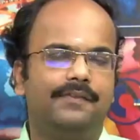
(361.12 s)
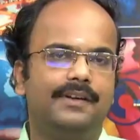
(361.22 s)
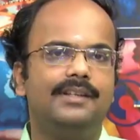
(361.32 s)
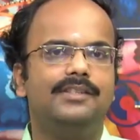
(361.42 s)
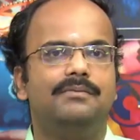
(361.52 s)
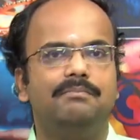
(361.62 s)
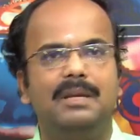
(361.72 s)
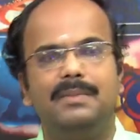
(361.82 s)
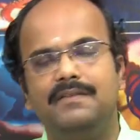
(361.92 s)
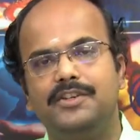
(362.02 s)
First
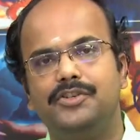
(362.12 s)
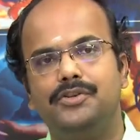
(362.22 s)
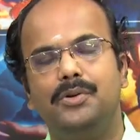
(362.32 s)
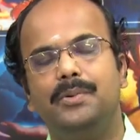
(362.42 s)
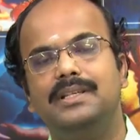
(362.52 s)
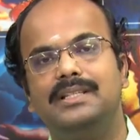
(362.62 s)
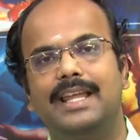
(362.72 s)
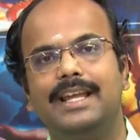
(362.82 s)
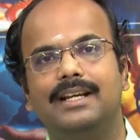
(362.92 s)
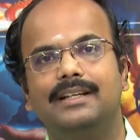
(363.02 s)
maybe we should know is
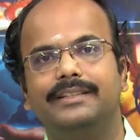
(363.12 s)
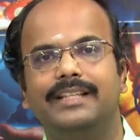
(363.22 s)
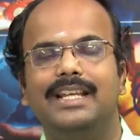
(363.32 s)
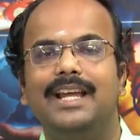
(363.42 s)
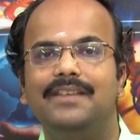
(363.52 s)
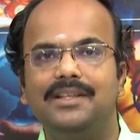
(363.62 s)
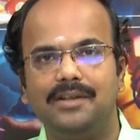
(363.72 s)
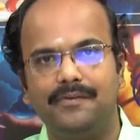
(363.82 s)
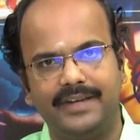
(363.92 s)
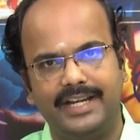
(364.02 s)
like the levels
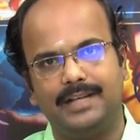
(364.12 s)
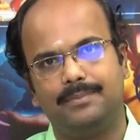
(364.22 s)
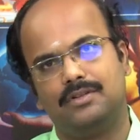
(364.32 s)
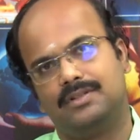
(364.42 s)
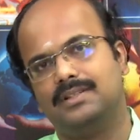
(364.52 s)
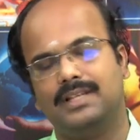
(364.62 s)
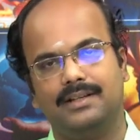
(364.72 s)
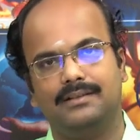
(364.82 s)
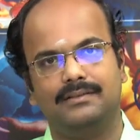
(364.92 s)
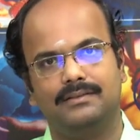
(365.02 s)
of data processing.
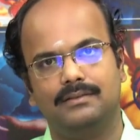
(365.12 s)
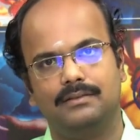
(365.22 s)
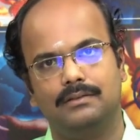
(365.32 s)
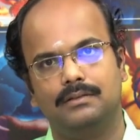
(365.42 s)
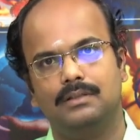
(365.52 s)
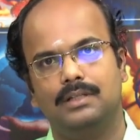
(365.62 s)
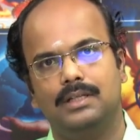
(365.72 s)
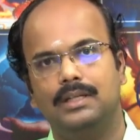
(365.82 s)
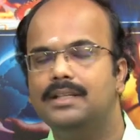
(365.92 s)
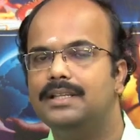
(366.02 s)

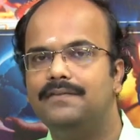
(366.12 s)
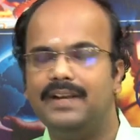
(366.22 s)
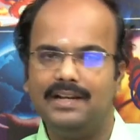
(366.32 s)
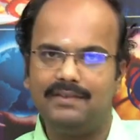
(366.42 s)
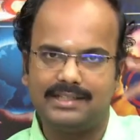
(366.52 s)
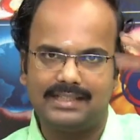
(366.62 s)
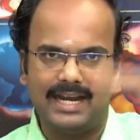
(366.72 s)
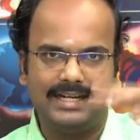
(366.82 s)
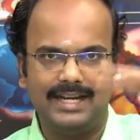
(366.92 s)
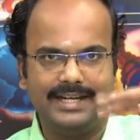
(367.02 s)
So, whenever a
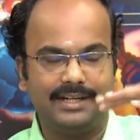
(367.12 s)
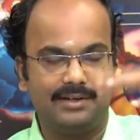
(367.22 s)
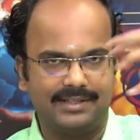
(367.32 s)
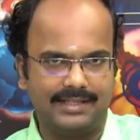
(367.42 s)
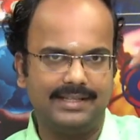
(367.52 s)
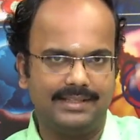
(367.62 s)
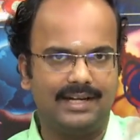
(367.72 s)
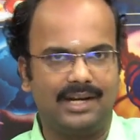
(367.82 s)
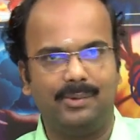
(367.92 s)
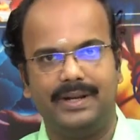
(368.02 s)
satellite or a sensor
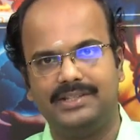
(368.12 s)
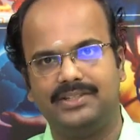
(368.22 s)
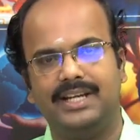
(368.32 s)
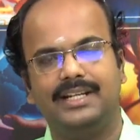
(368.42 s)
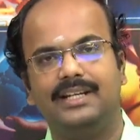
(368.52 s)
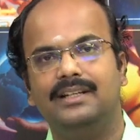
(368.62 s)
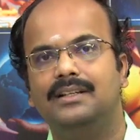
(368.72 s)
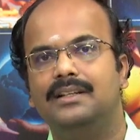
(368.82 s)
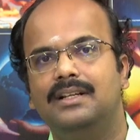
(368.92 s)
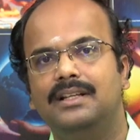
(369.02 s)
acquires data,
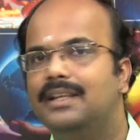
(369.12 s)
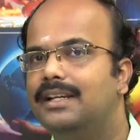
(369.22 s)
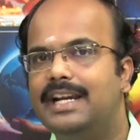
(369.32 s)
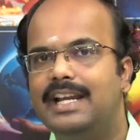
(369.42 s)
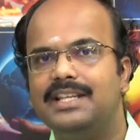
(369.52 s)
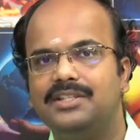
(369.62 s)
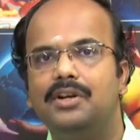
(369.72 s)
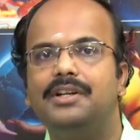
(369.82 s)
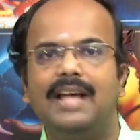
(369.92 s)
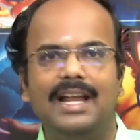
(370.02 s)
the data is
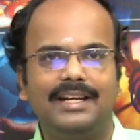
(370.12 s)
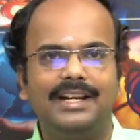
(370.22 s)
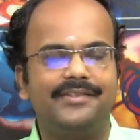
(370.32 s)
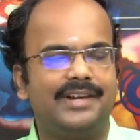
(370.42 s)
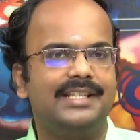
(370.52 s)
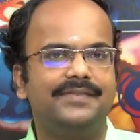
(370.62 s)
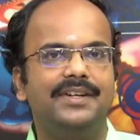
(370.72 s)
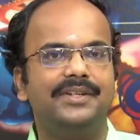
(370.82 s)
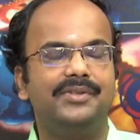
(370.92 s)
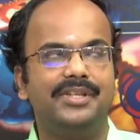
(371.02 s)
not directly
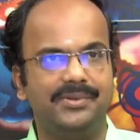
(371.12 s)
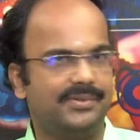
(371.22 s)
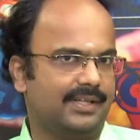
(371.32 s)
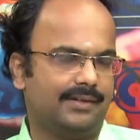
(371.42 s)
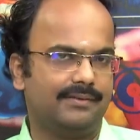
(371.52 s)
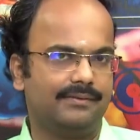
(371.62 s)
transferred to the user.